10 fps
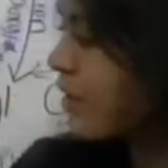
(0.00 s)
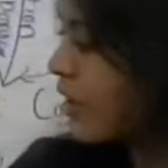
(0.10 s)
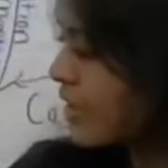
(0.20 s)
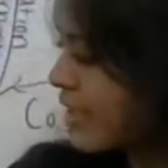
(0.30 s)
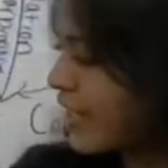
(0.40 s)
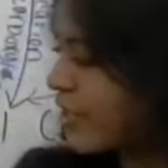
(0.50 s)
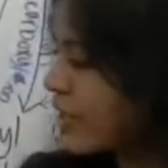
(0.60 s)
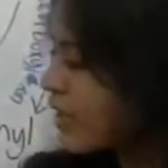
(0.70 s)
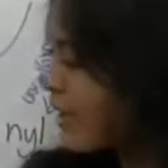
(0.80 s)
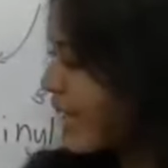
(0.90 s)

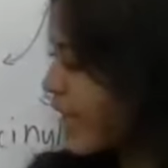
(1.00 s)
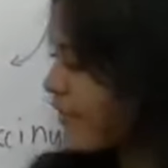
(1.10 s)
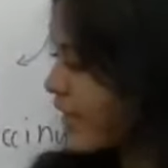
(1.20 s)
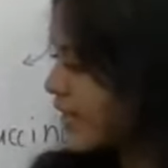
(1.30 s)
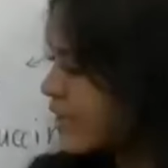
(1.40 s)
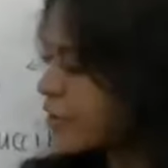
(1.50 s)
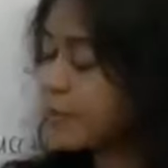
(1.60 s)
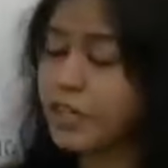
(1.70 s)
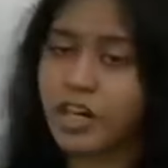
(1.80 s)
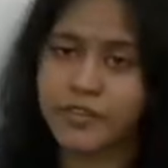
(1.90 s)
Oxidation, FAD will
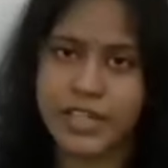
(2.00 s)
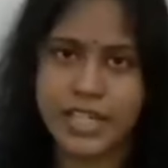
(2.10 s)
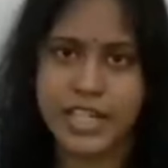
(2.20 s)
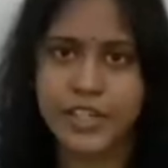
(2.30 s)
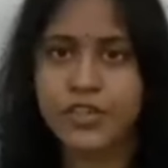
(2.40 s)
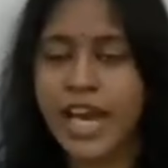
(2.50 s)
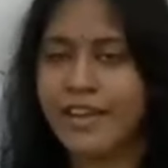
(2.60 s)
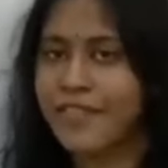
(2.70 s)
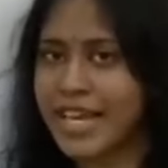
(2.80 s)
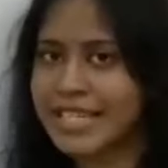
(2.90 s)
be converted into
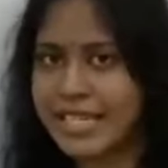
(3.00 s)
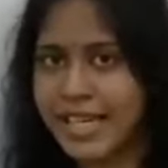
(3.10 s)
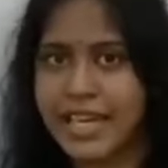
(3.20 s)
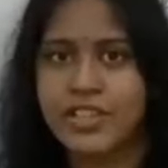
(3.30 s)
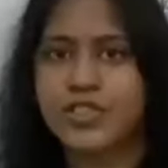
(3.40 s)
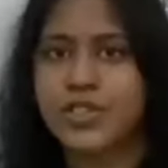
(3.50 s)
FADH2.